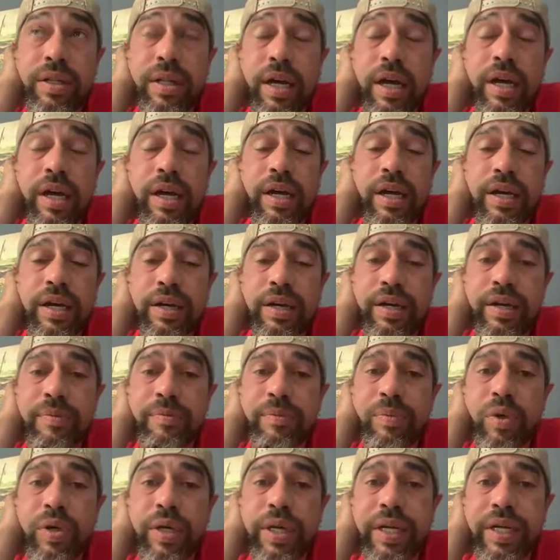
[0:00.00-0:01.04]

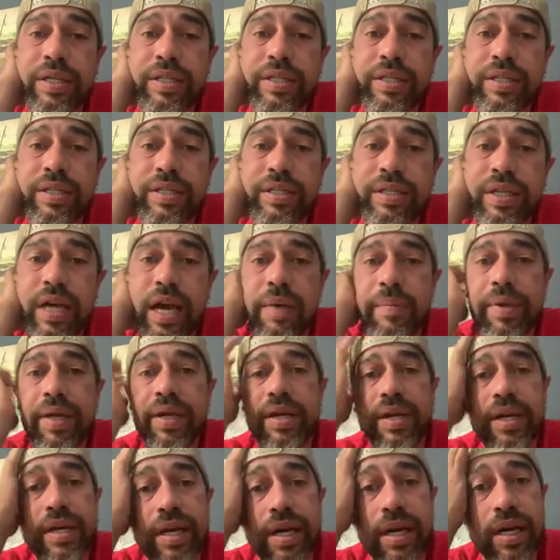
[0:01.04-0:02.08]
avoid
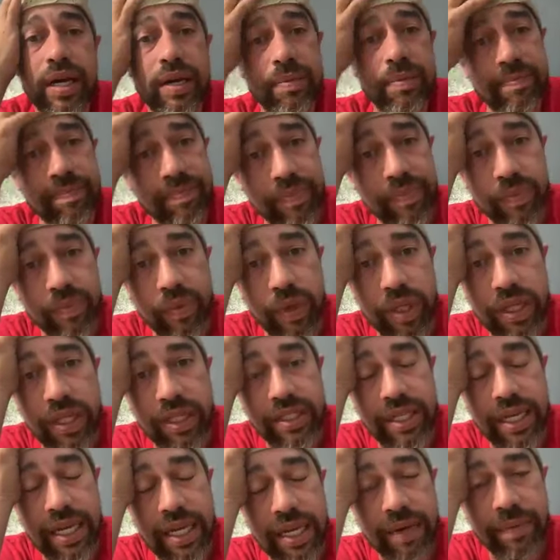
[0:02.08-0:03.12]
Tommy, with the
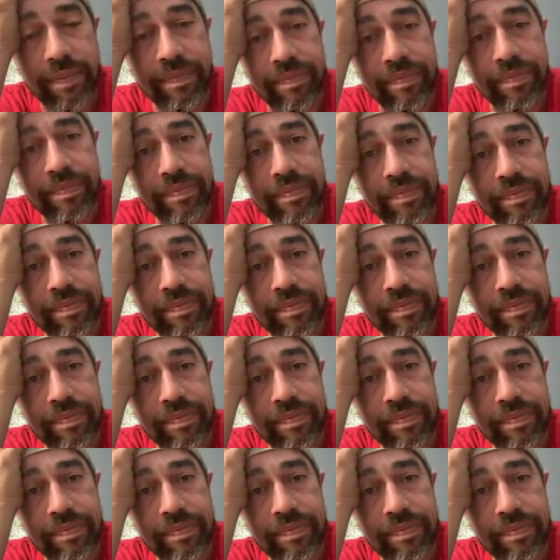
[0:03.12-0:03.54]
team